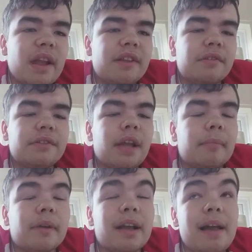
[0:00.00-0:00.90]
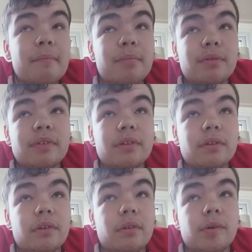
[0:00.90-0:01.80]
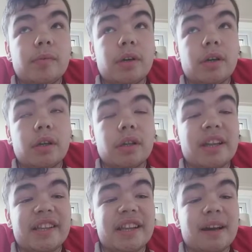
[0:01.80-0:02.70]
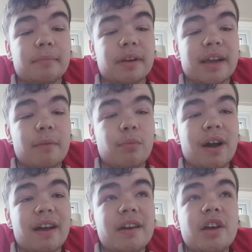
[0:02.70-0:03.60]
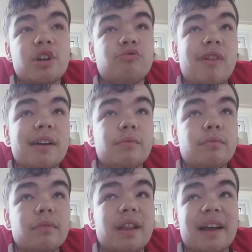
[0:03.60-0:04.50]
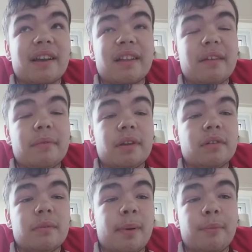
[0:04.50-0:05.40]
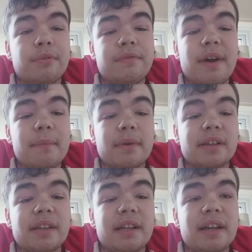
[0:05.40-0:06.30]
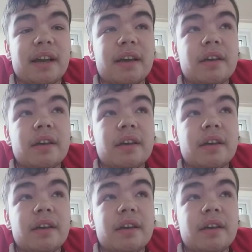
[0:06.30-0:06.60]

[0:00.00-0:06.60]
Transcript: it doesn't happen again, but overall it did happen again, where Grant, literally about 5 minutes later,